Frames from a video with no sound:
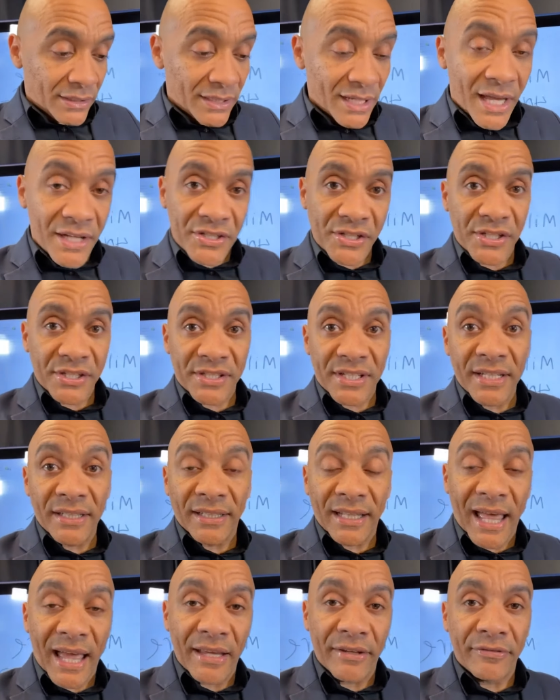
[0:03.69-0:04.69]
not just
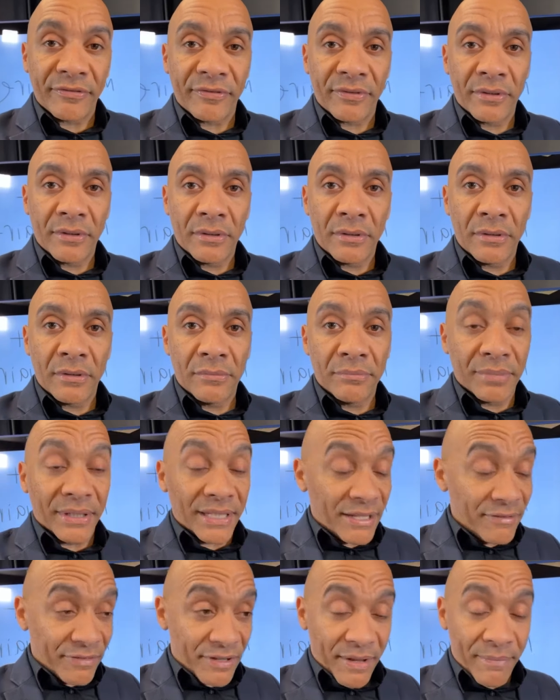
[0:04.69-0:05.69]
in life,
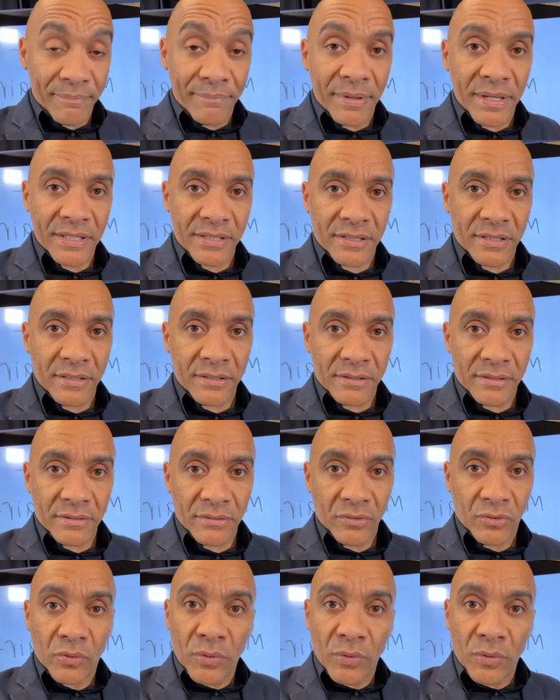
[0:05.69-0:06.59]
but even in business.